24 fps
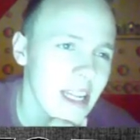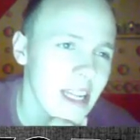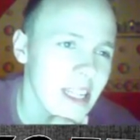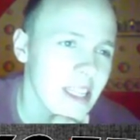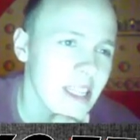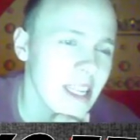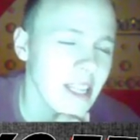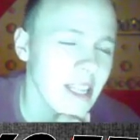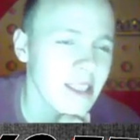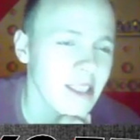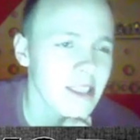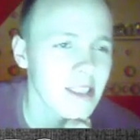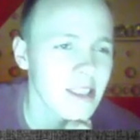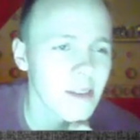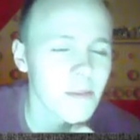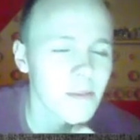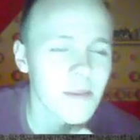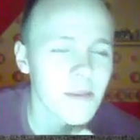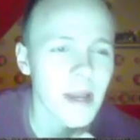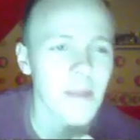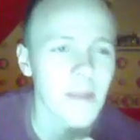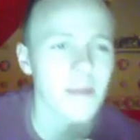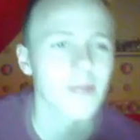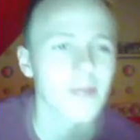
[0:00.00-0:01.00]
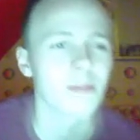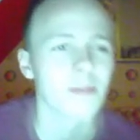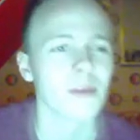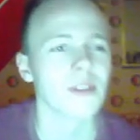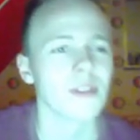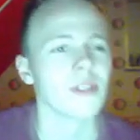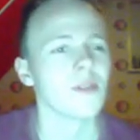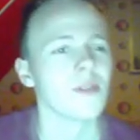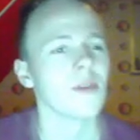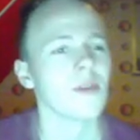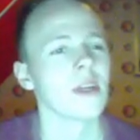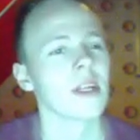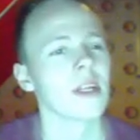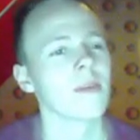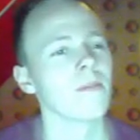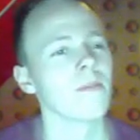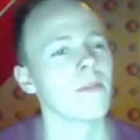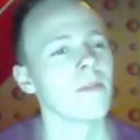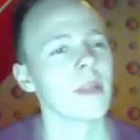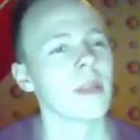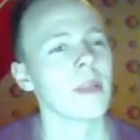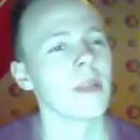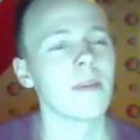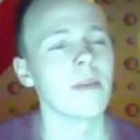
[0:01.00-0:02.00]
it can sometimes put you in
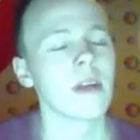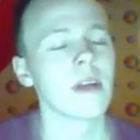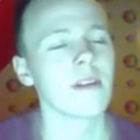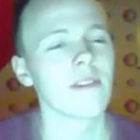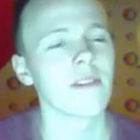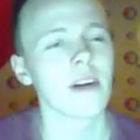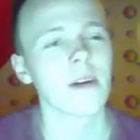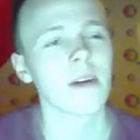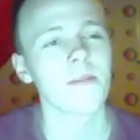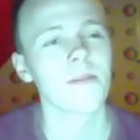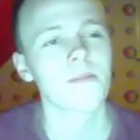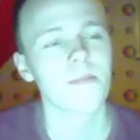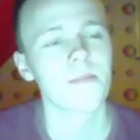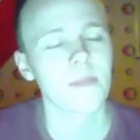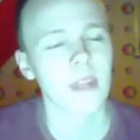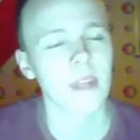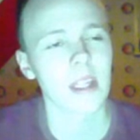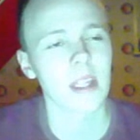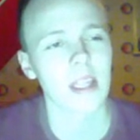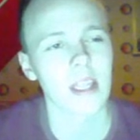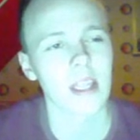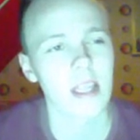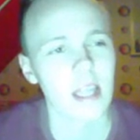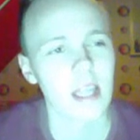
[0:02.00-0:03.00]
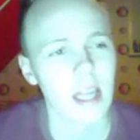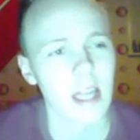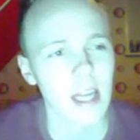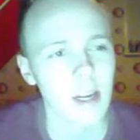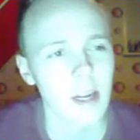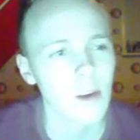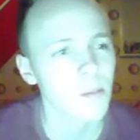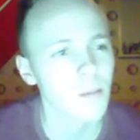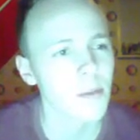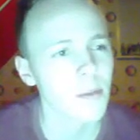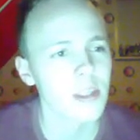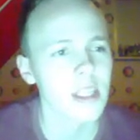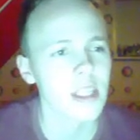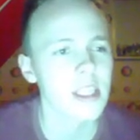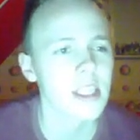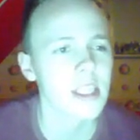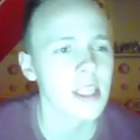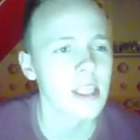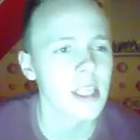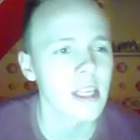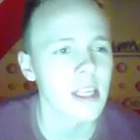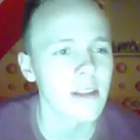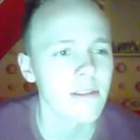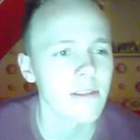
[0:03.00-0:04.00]
a little bit of a good
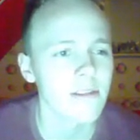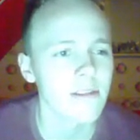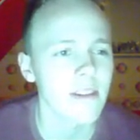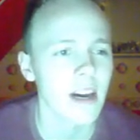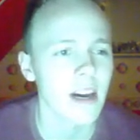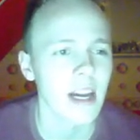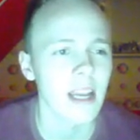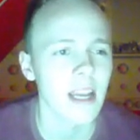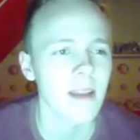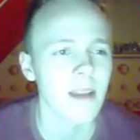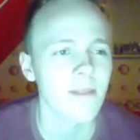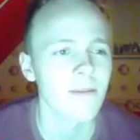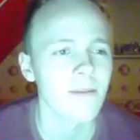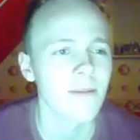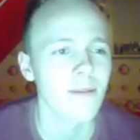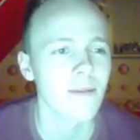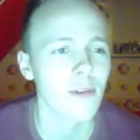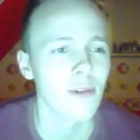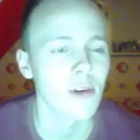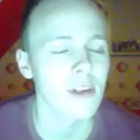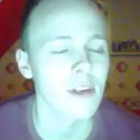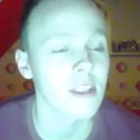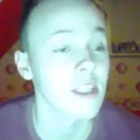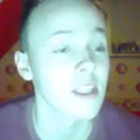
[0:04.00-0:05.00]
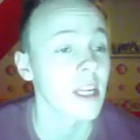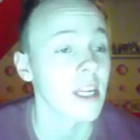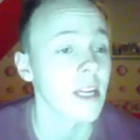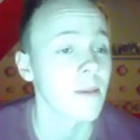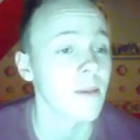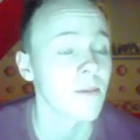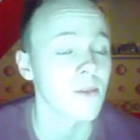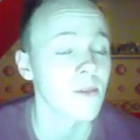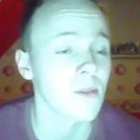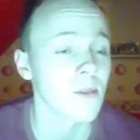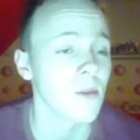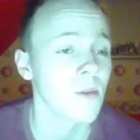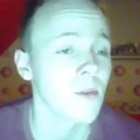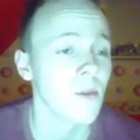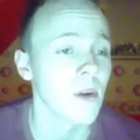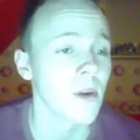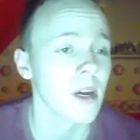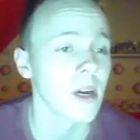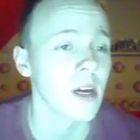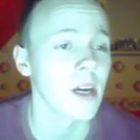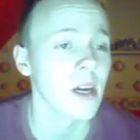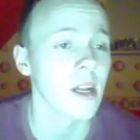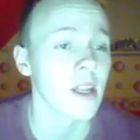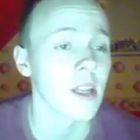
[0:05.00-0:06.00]
position if I force him to
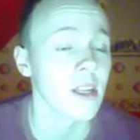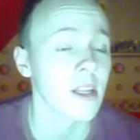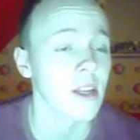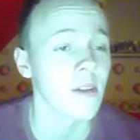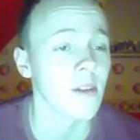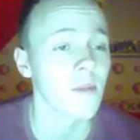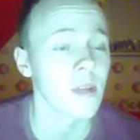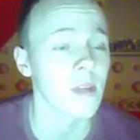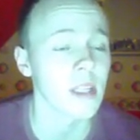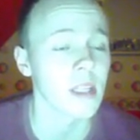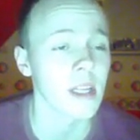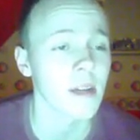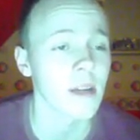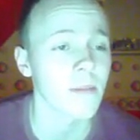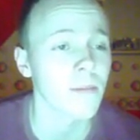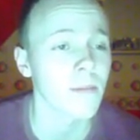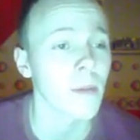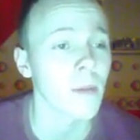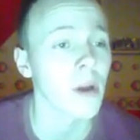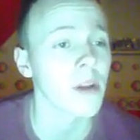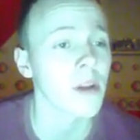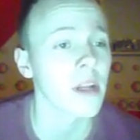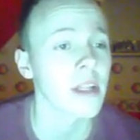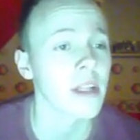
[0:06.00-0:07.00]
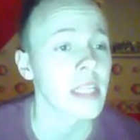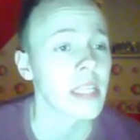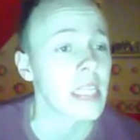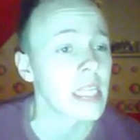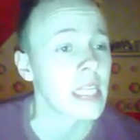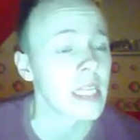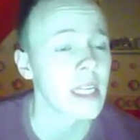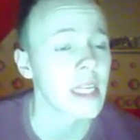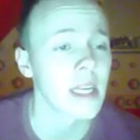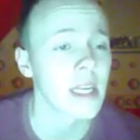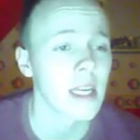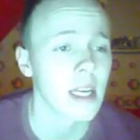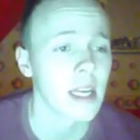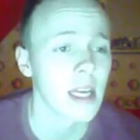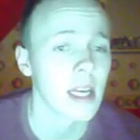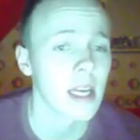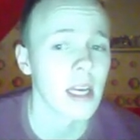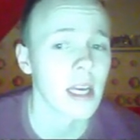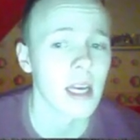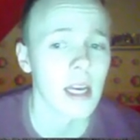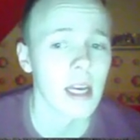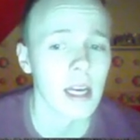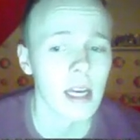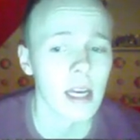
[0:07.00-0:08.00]
lead off with a mon that,
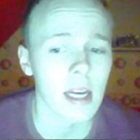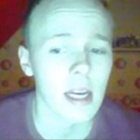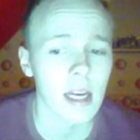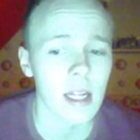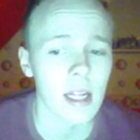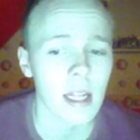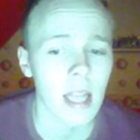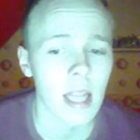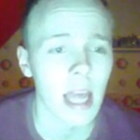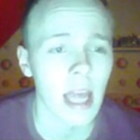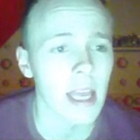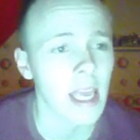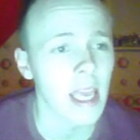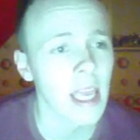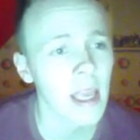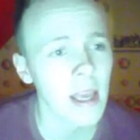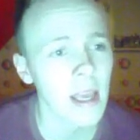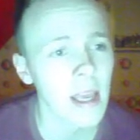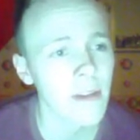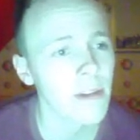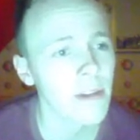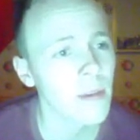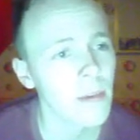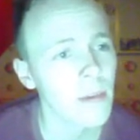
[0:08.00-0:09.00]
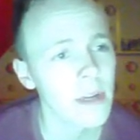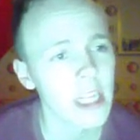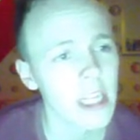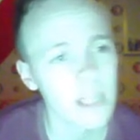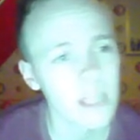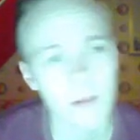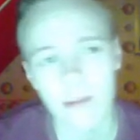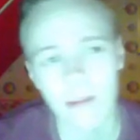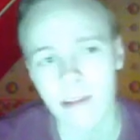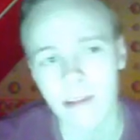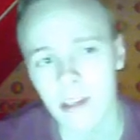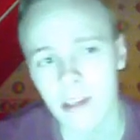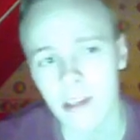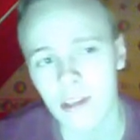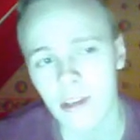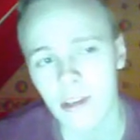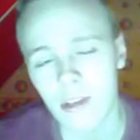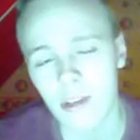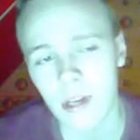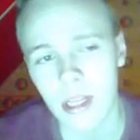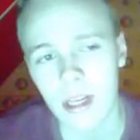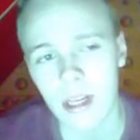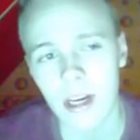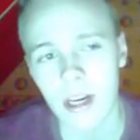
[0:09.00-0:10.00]
if he predicts with
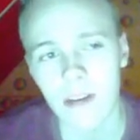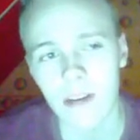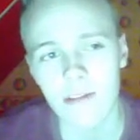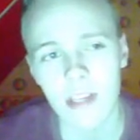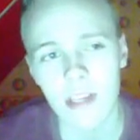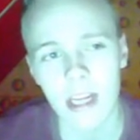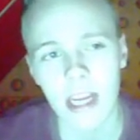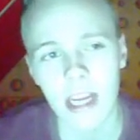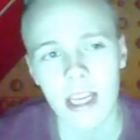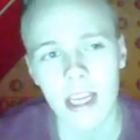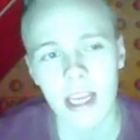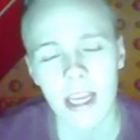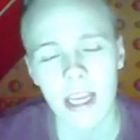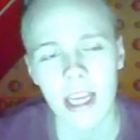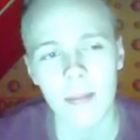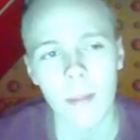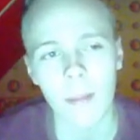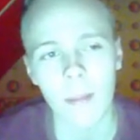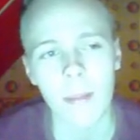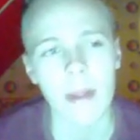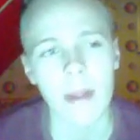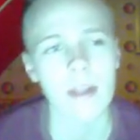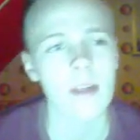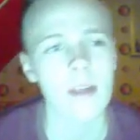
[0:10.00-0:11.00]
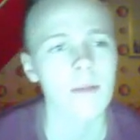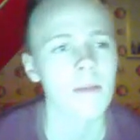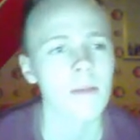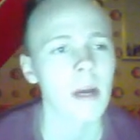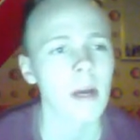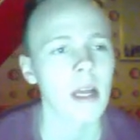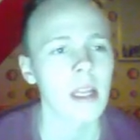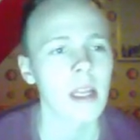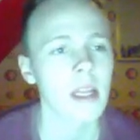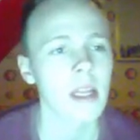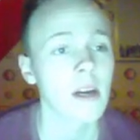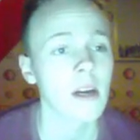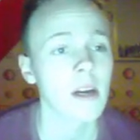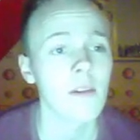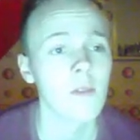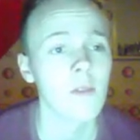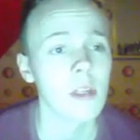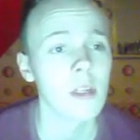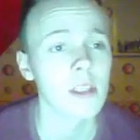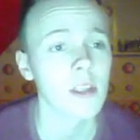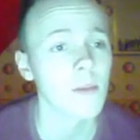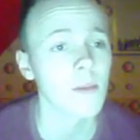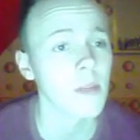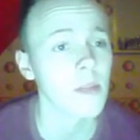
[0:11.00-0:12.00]
Venusaur to lead off, then I can get momentum by leading
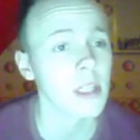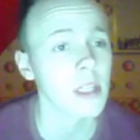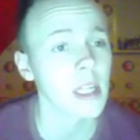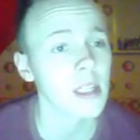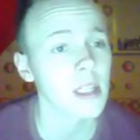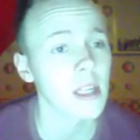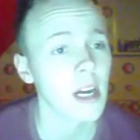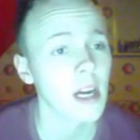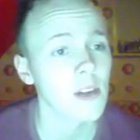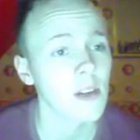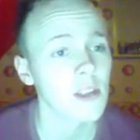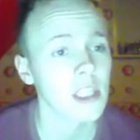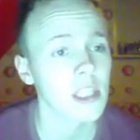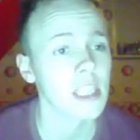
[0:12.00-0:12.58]
off with something that